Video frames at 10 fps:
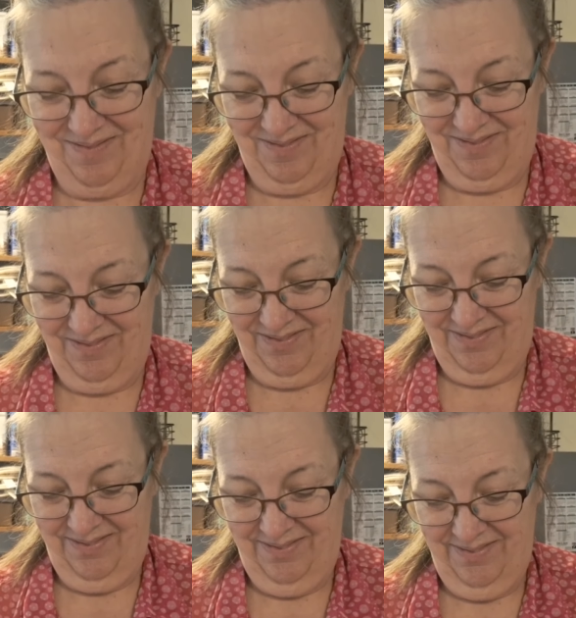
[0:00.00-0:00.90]

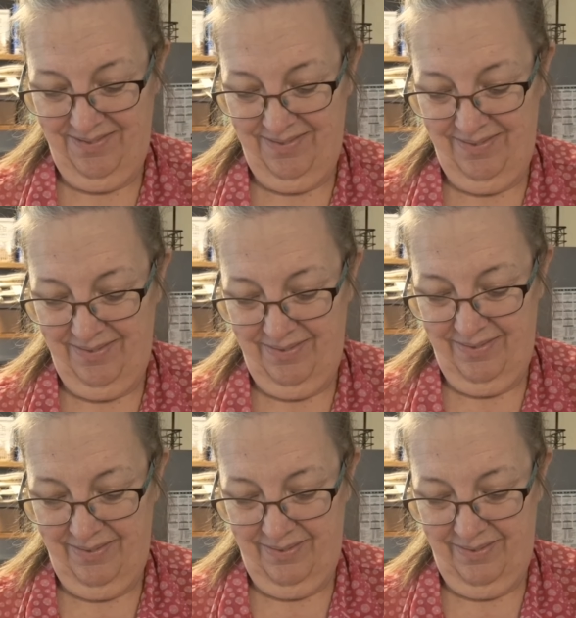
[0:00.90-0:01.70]
Nobody speaks.